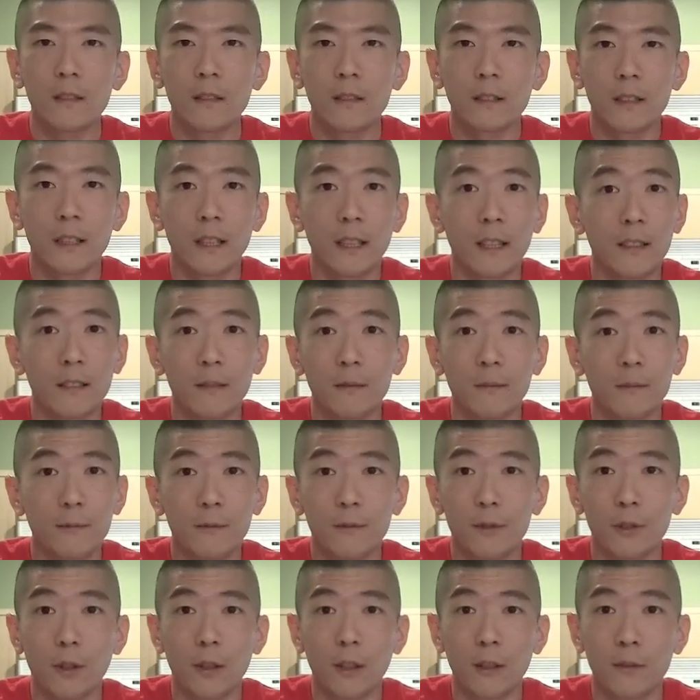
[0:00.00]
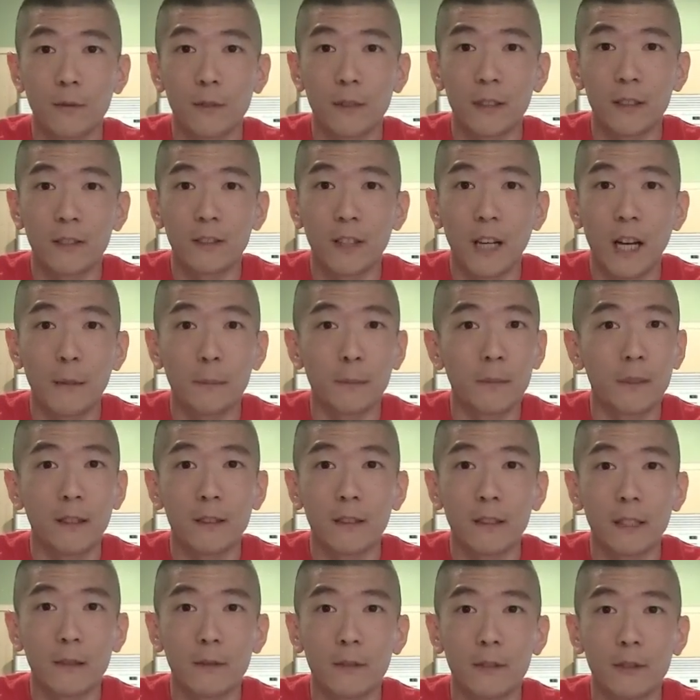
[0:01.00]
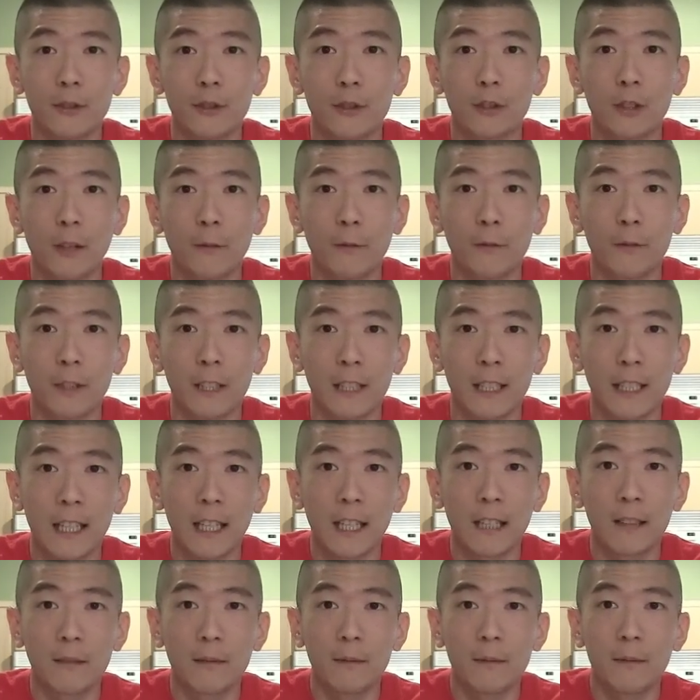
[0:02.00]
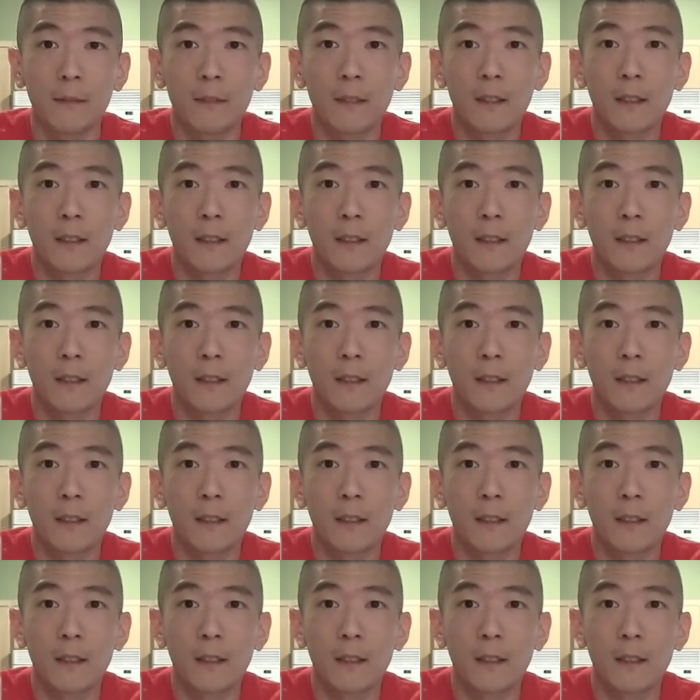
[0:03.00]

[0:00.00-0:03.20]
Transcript: Again, drawing from the top, didn't even shuffle again.